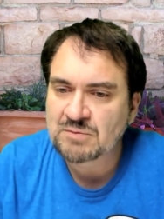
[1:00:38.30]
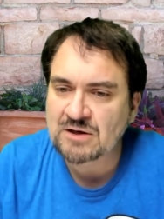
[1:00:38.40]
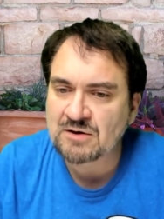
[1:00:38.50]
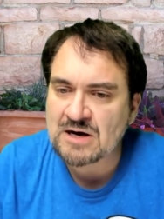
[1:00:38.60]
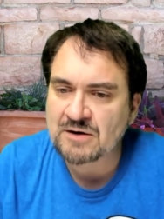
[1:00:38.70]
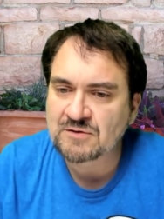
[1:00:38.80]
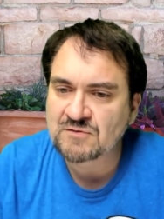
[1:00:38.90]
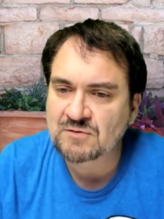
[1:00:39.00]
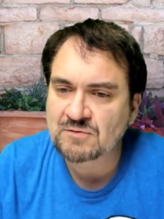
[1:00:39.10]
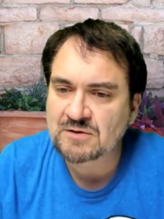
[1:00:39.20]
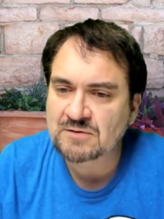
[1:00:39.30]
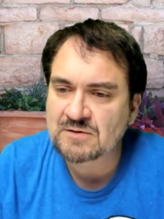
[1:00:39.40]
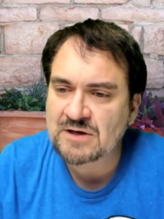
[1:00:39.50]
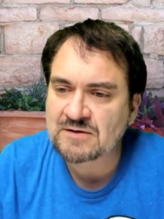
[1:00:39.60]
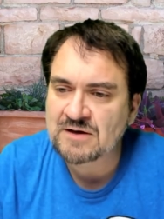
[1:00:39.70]
Peter, how are you doing?
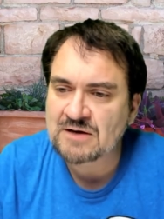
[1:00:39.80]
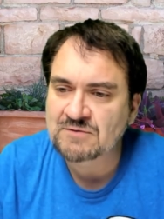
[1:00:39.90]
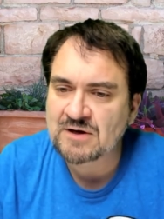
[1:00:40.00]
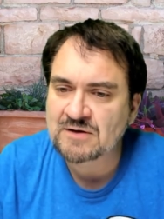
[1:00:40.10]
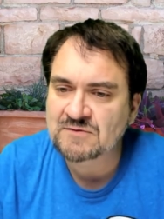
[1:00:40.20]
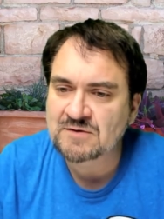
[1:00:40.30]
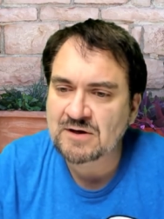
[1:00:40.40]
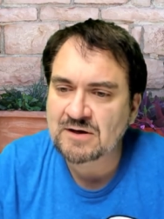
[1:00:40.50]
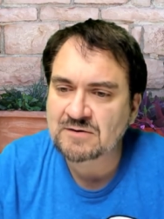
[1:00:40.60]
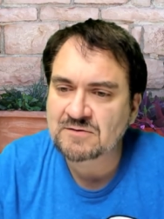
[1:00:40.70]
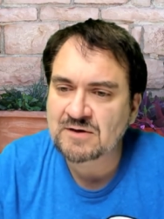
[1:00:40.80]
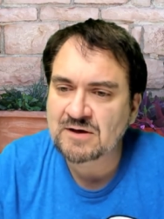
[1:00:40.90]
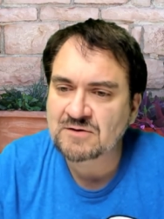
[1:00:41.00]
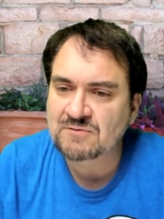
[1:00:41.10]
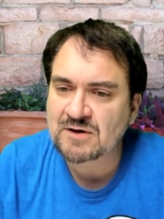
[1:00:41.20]
Glad to have you on tonight.
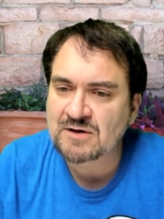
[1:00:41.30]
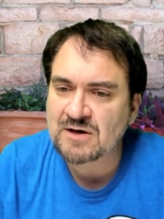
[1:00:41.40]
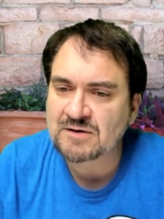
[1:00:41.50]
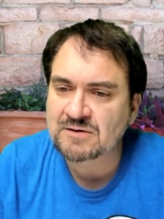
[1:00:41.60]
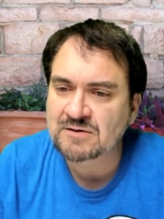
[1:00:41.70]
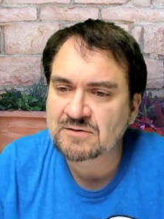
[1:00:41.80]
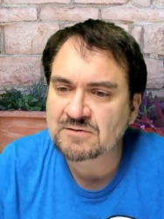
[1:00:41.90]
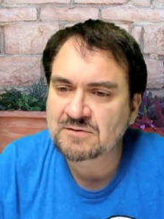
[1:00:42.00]
Thank you very kindly.